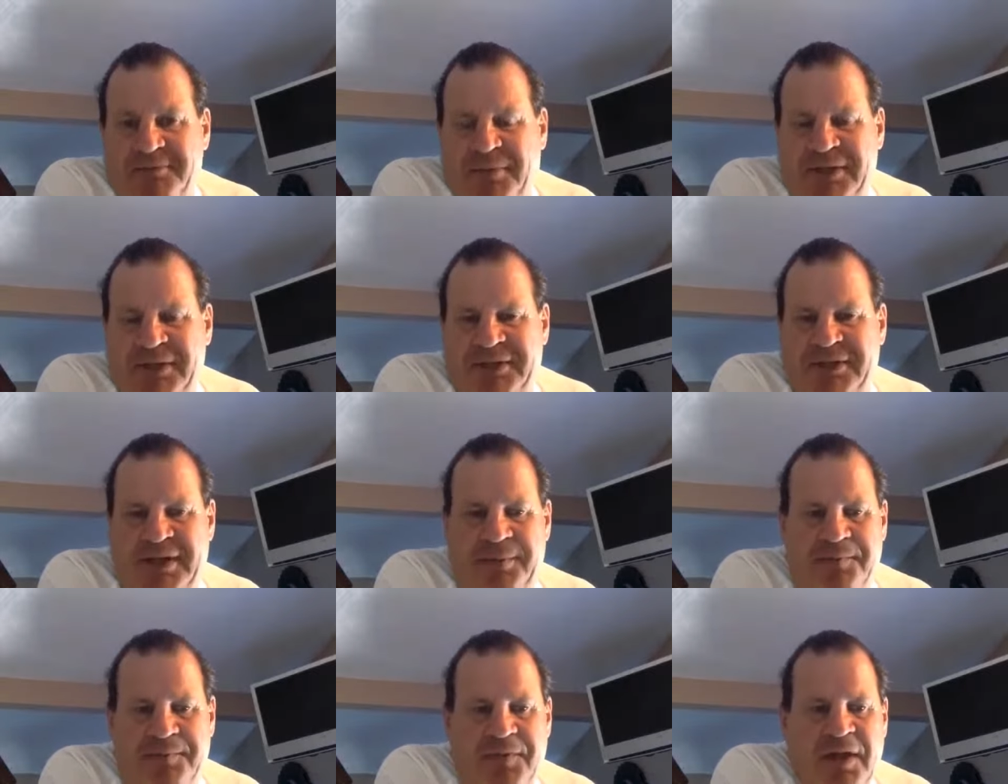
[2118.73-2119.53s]
But,
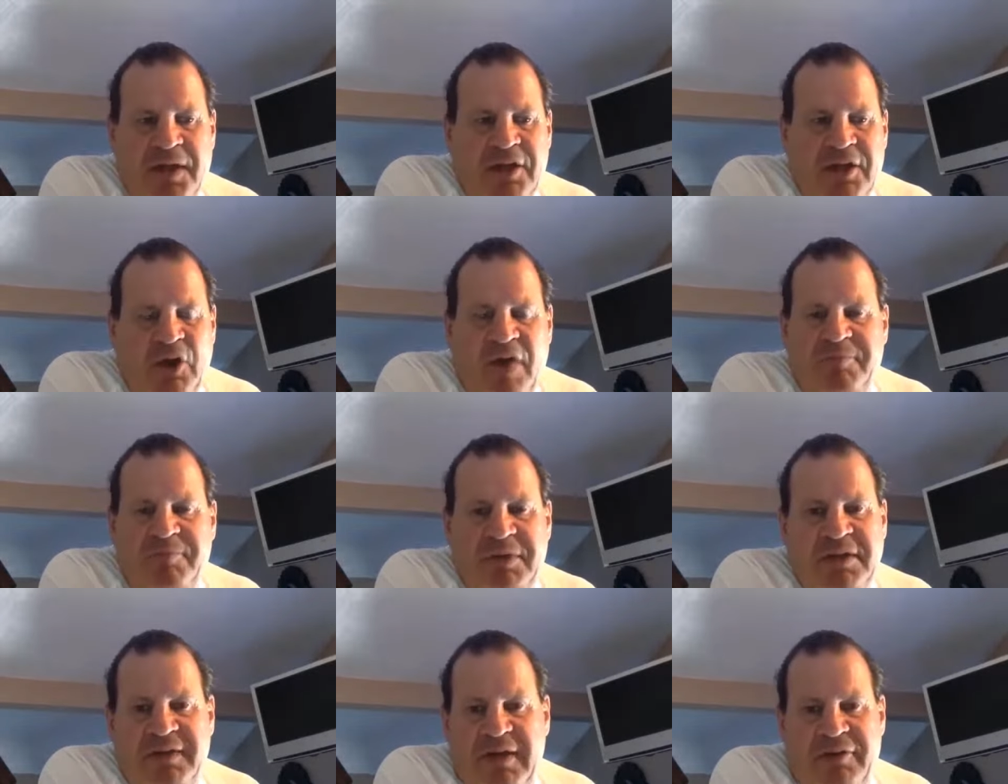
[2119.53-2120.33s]
I've
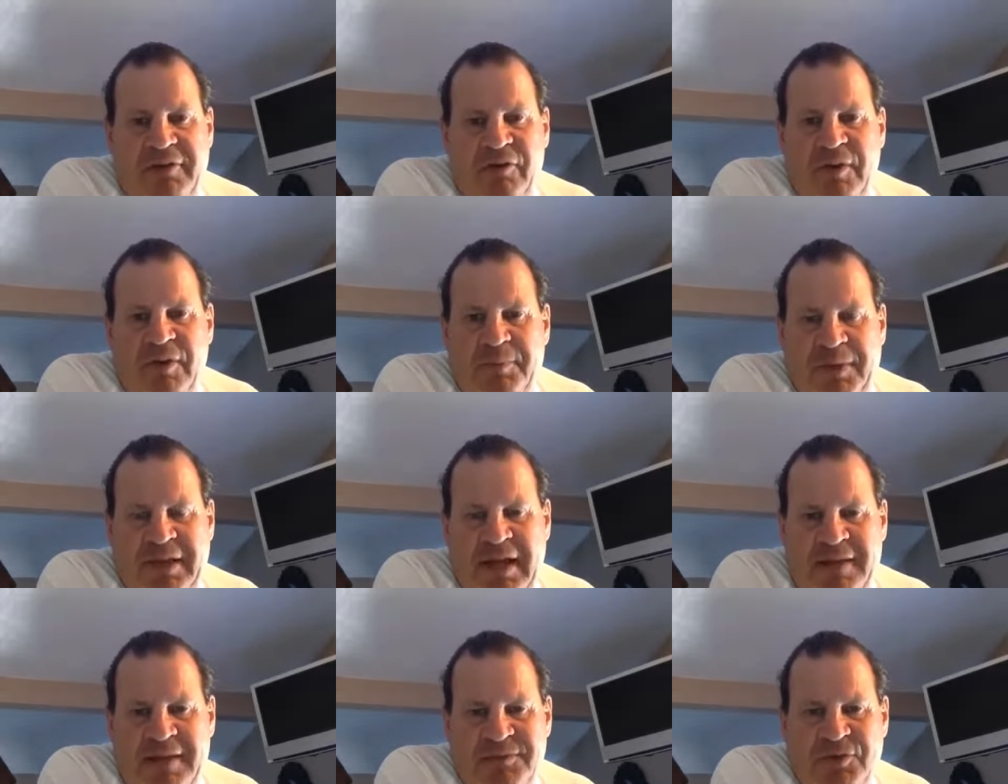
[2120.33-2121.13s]
been to the other Olympic
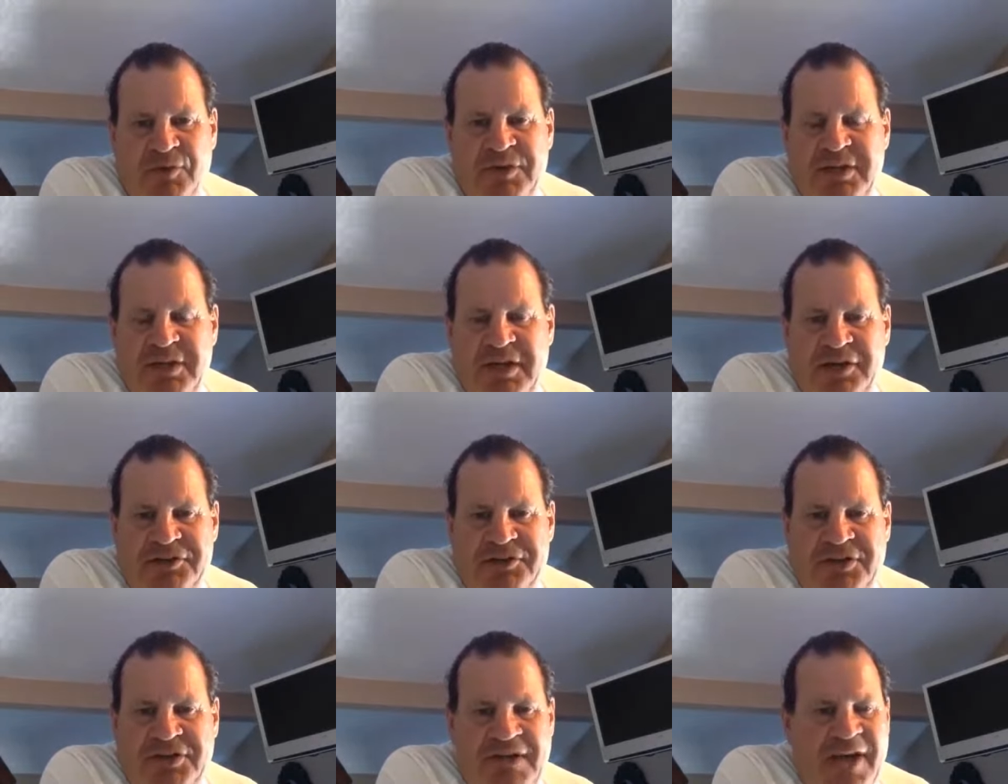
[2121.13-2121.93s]
Games over the years,
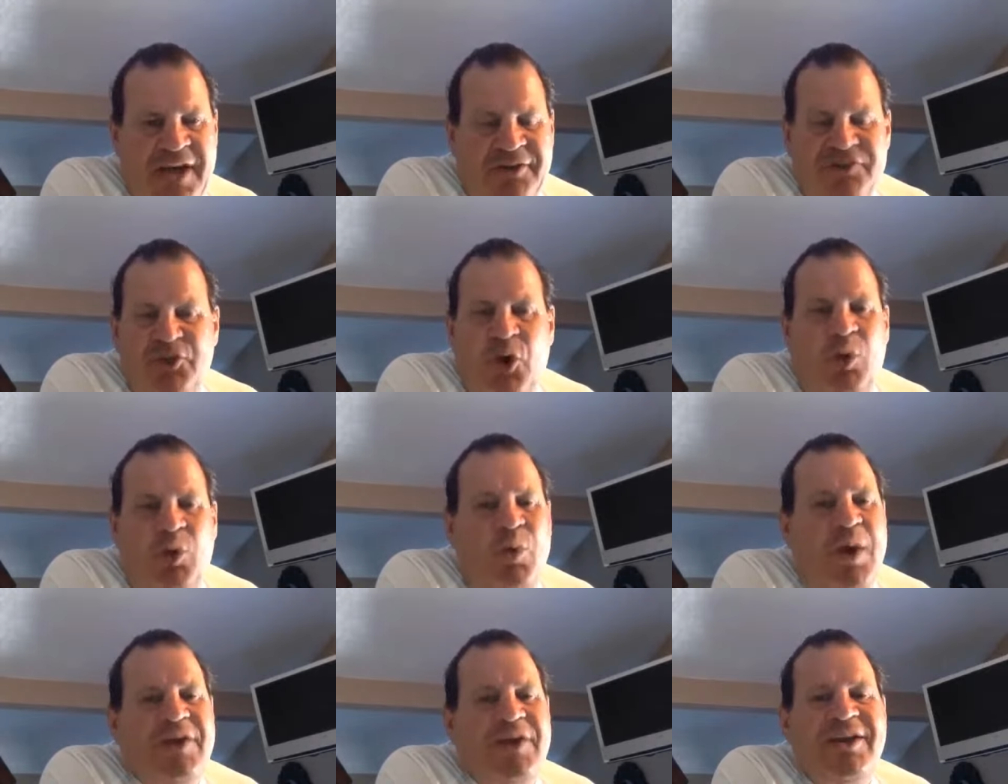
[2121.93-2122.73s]
and yeah, there's no
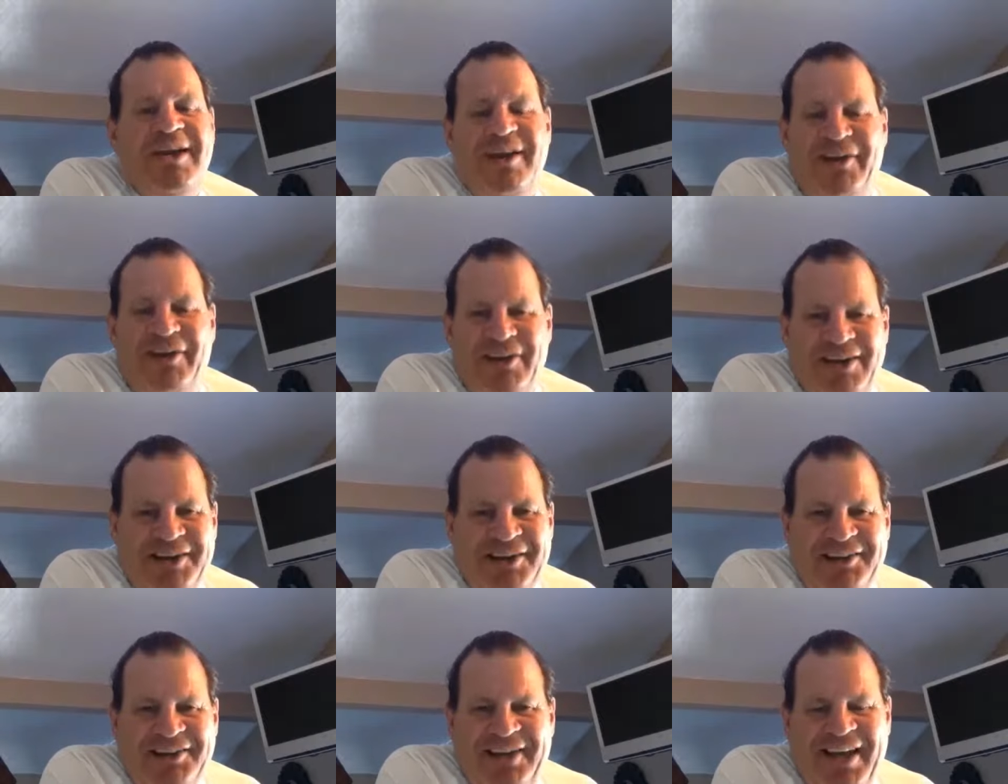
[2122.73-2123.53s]
way near
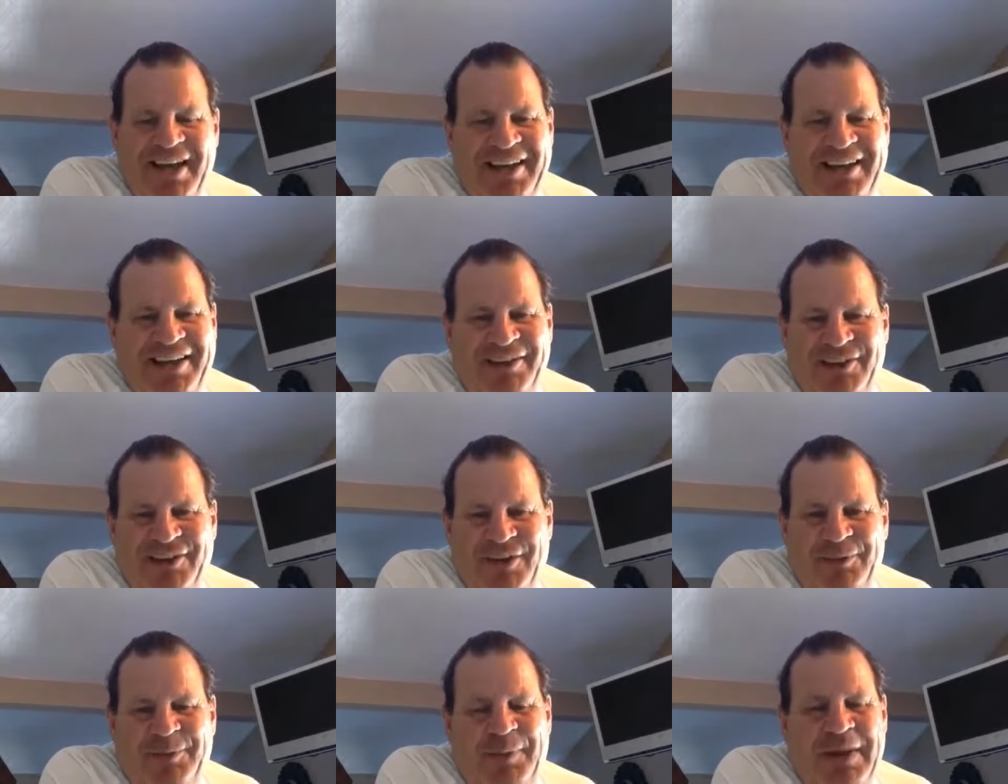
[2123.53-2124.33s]
they could
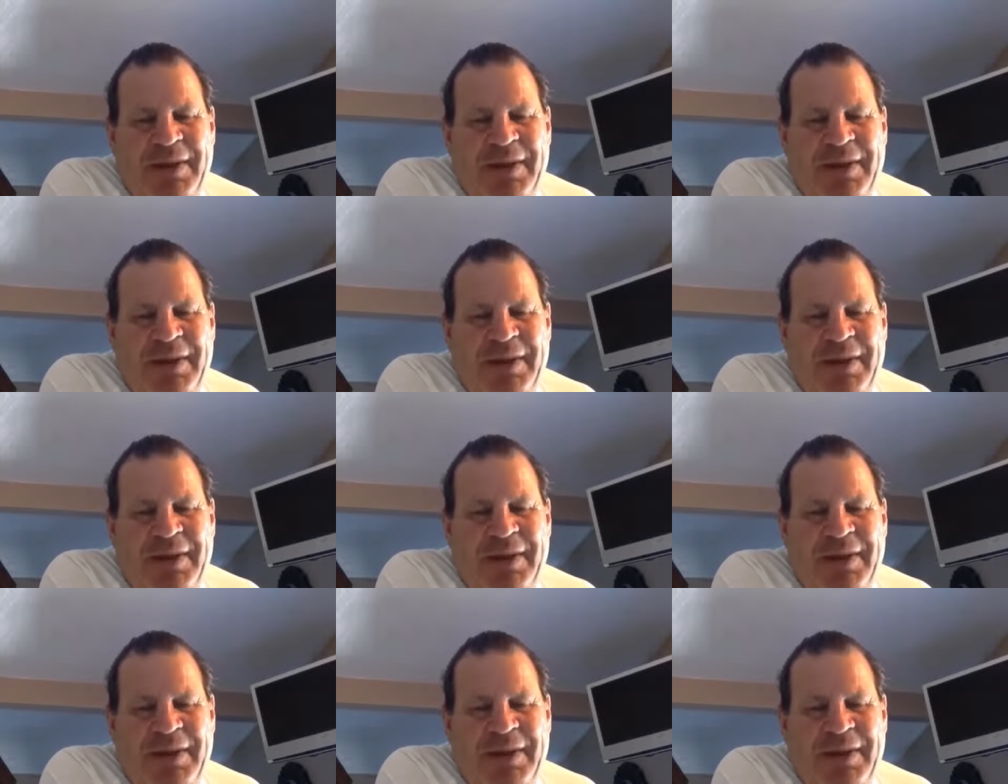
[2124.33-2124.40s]
compare.